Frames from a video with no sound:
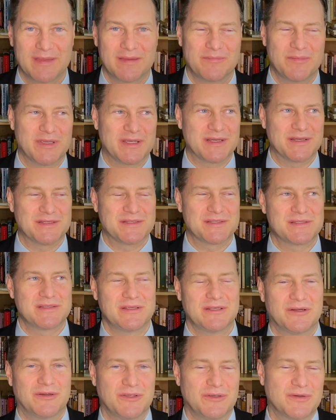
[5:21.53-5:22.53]
Because,
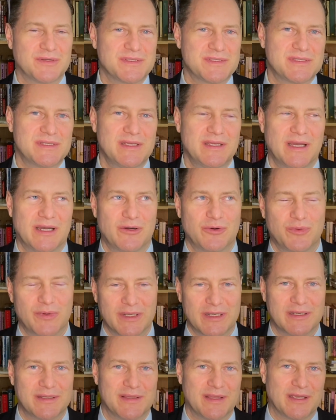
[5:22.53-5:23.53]
you could see how
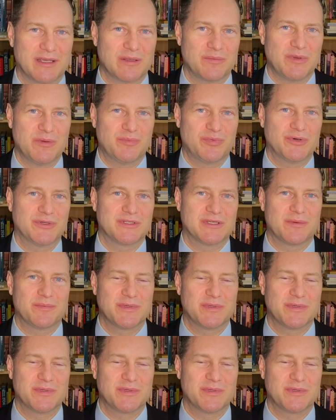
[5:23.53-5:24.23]
quickly they could be put up